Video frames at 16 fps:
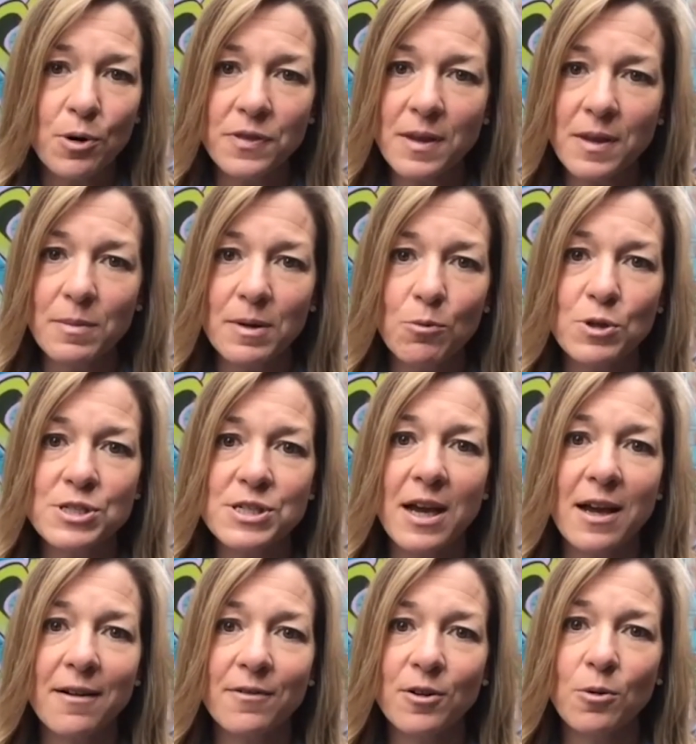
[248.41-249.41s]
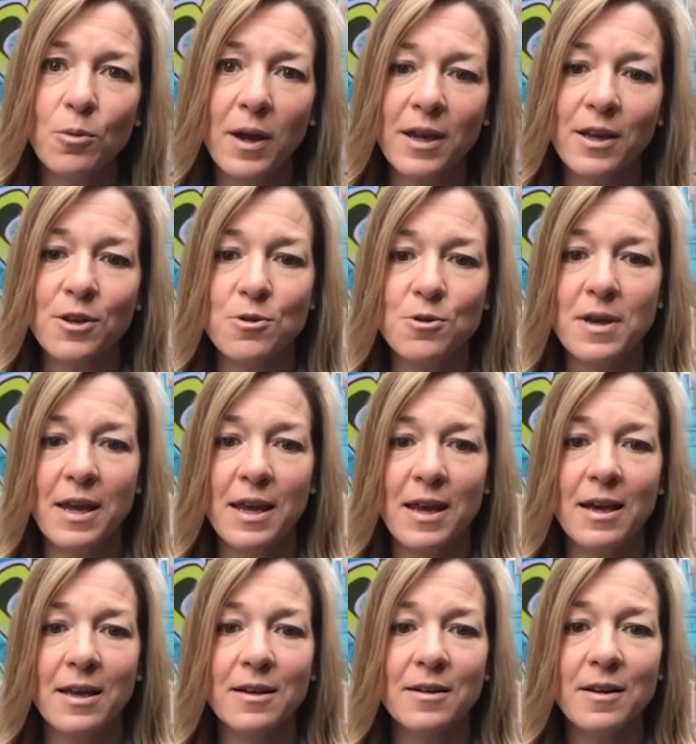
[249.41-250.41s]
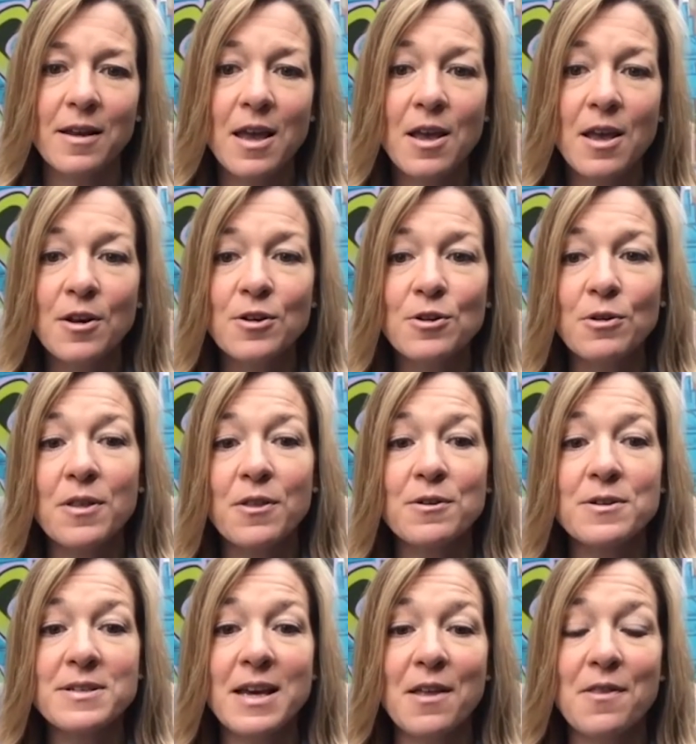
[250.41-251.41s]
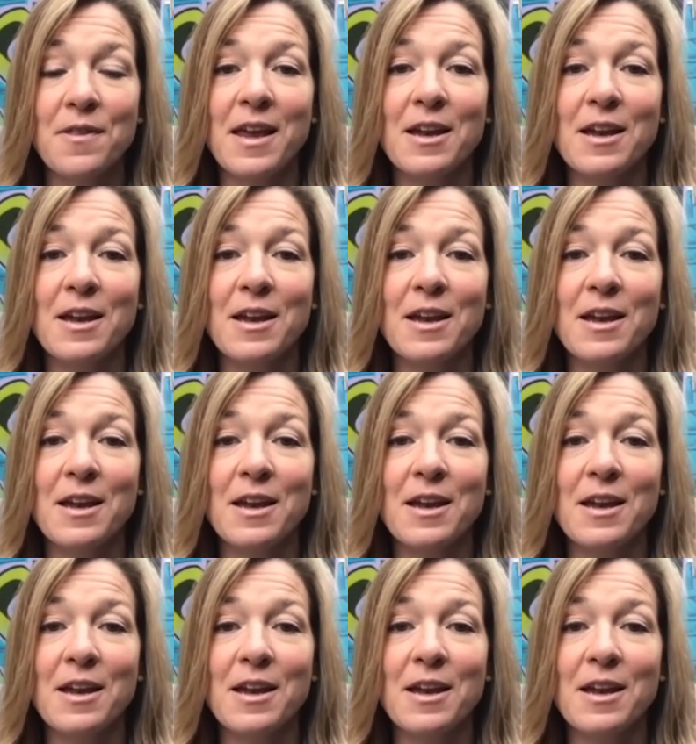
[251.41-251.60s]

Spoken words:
them in whichever way you can during their 10th